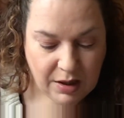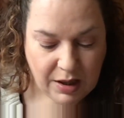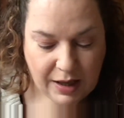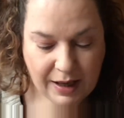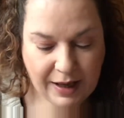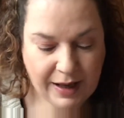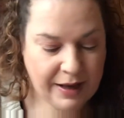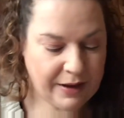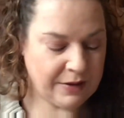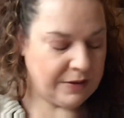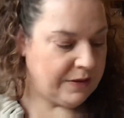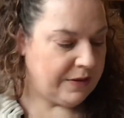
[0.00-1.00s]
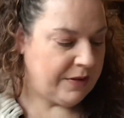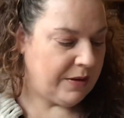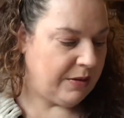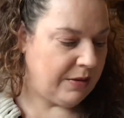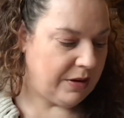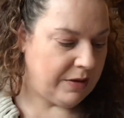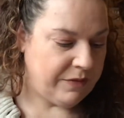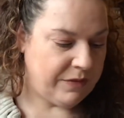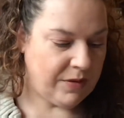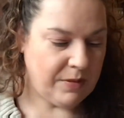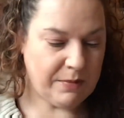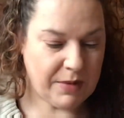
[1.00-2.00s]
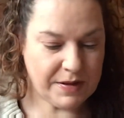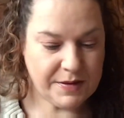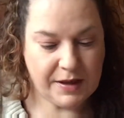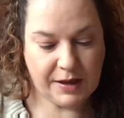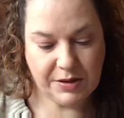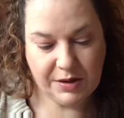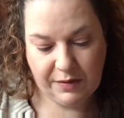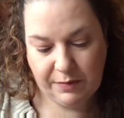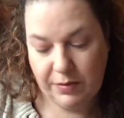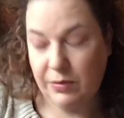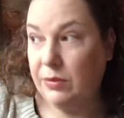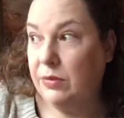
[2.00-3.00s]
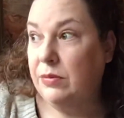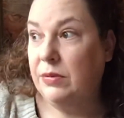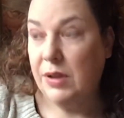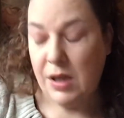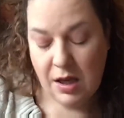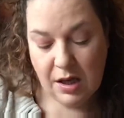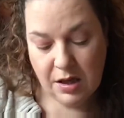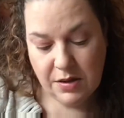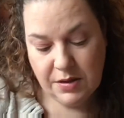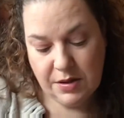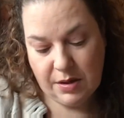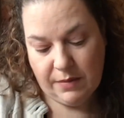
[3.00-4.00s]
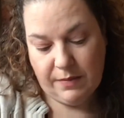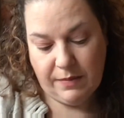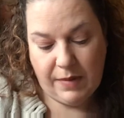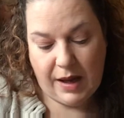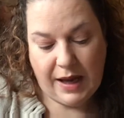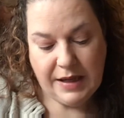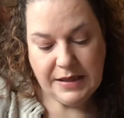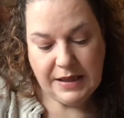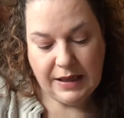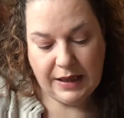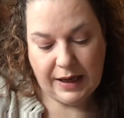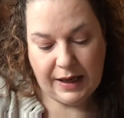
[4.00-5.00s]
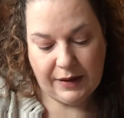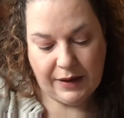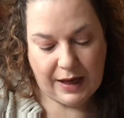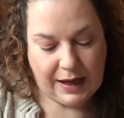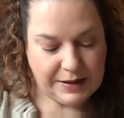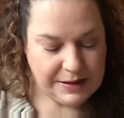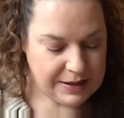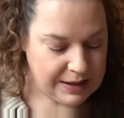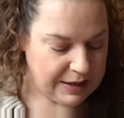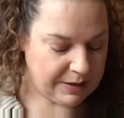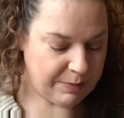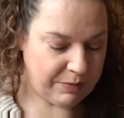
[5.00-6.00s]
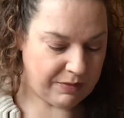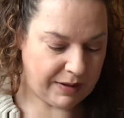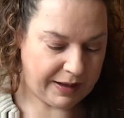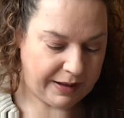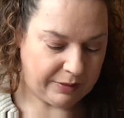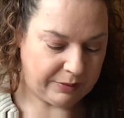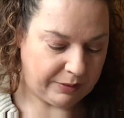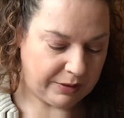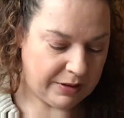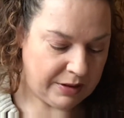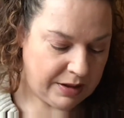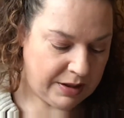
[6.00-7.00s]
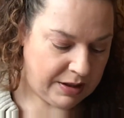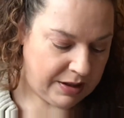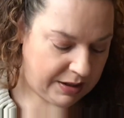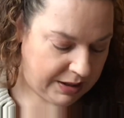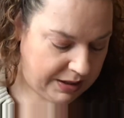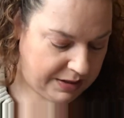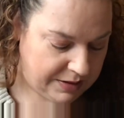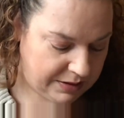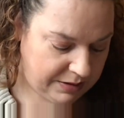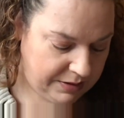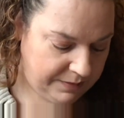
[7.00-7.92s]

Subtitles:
And so from my stash, I've pulled some 18 count antique brown Ada.